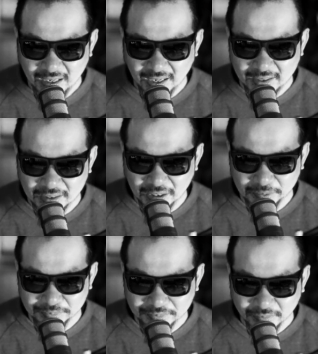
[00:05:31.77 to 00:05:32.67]
And I
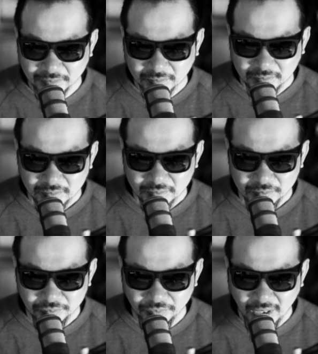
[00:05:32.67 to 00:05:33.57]

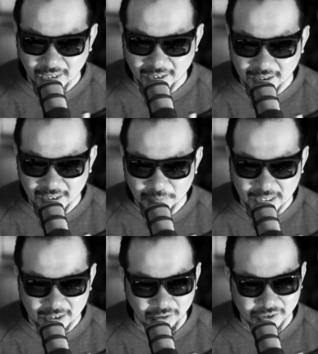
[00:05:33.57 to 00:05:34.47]
get a little bit
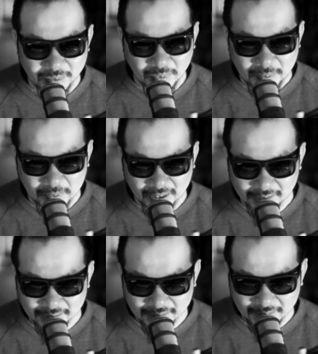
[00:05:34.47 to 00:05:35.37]
closer to my
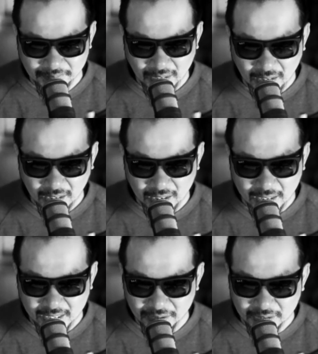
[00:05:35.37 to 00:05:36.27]
place, and I
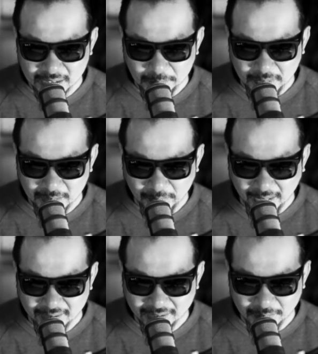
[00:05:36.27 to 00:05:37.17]
hear all this
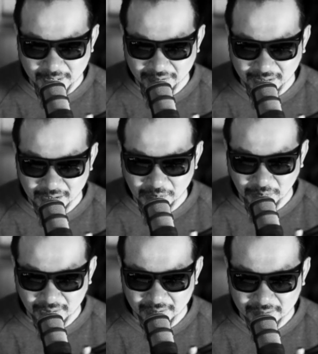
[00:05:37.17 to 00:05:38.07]
pitter-patter coming around the
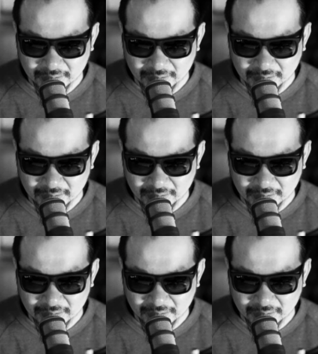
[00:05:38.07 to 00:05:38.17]
corner.